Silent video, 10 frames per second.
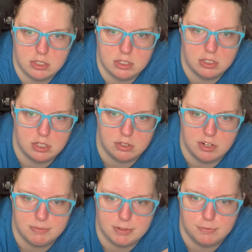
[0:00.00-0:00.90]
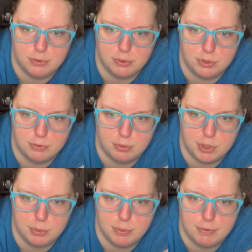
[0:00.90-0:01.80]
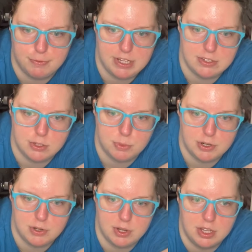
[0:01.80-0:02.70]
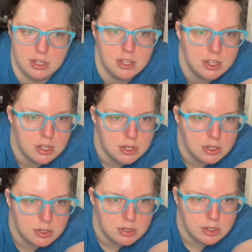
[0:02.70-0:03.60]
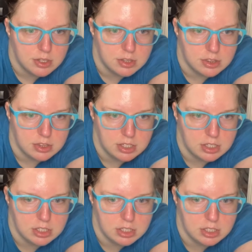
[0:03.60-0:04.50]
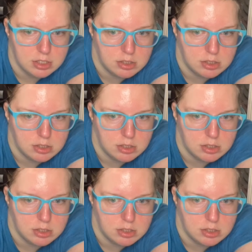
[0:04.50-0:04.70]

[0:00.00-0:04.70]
I don't have my folder for where to put my files open. Okay. The